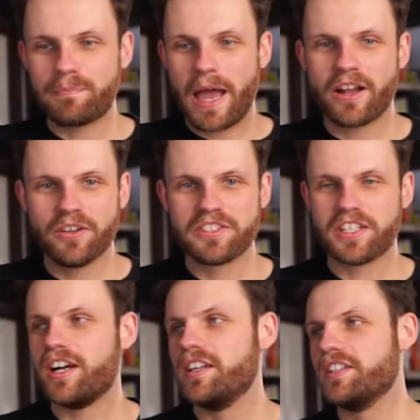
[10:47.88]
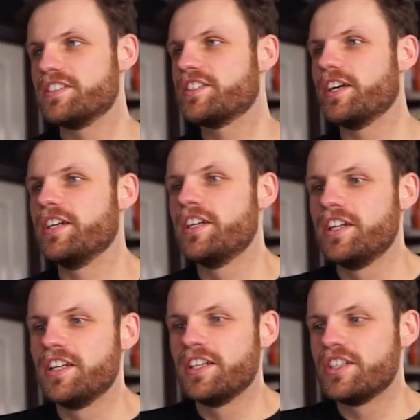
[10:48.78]
back onto colors. So
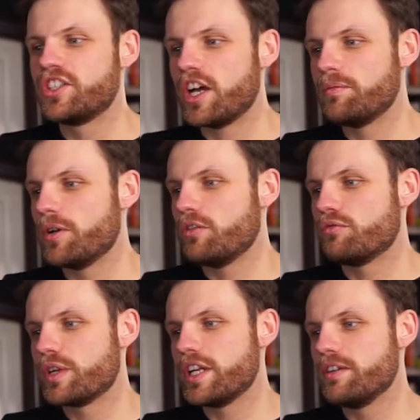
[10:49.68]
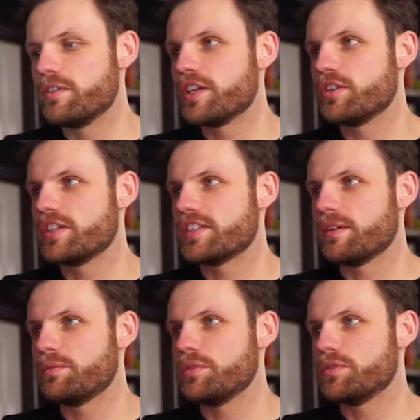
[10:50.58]
some really good
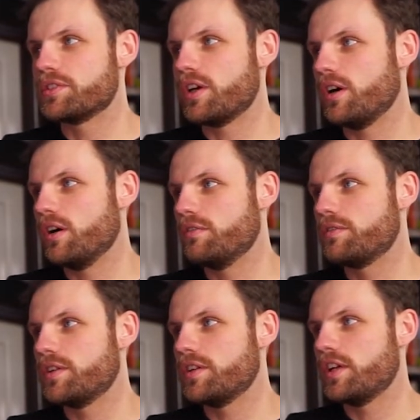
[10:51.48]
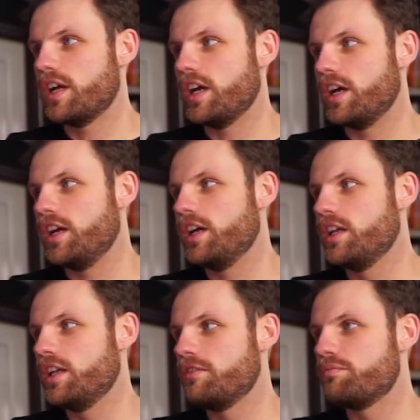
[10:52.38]
examples of
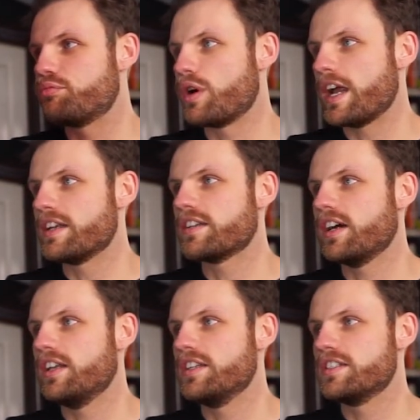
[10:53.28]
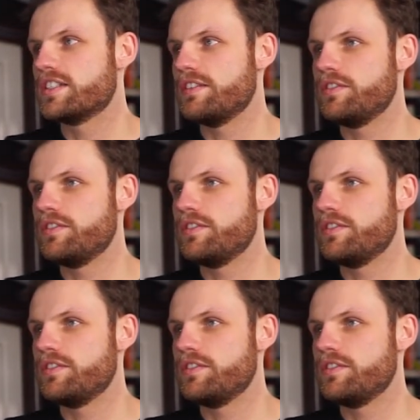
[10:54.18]
brand colors. If